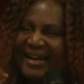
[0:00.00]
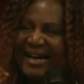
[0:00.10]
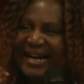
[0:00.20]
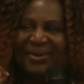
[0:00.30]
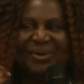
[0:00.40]

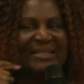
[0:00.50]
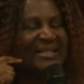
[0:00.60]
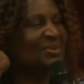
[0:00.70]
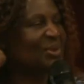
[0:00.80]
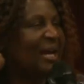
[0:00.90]
I
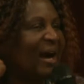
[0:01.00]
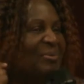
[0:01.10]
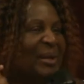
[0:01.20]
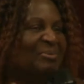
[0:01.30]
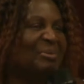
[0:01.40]
wanted to hear
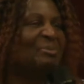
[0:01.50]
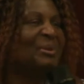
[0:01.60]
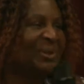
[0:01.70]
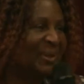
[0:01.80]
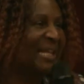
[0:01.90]
how many
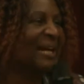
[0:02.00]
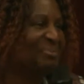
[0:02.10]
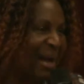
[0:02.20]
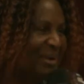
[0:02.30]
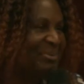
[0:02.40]
people know their
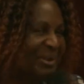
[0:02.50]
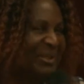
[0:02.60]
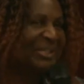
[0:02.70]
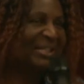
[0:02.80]
Bible.